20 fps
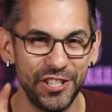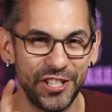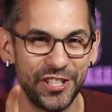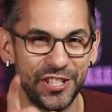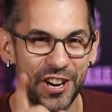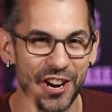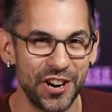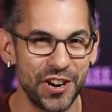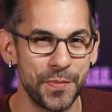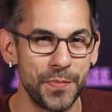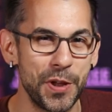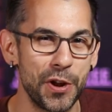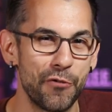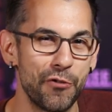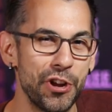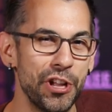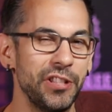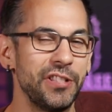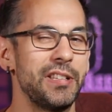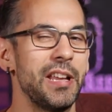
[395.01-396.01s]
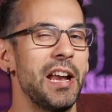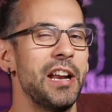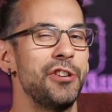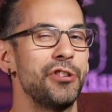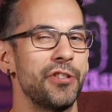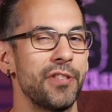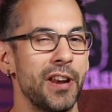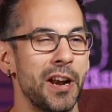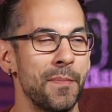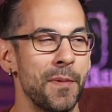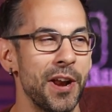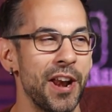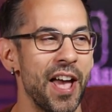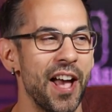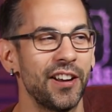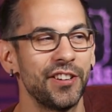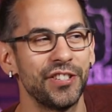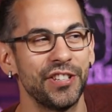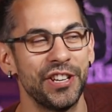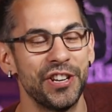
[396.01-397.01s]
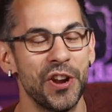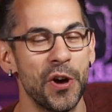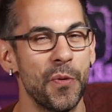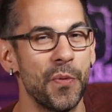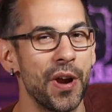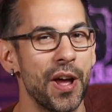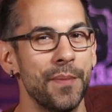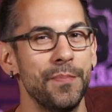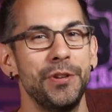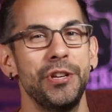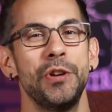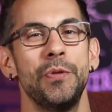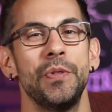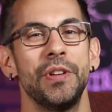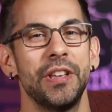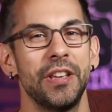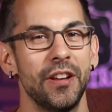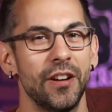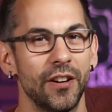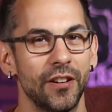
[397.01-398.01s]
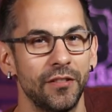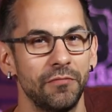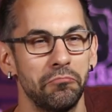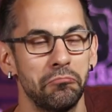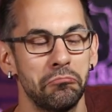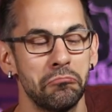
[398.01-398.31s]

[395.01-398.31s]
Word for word: is starting to be a real danger that I might actually know what I'm doing here.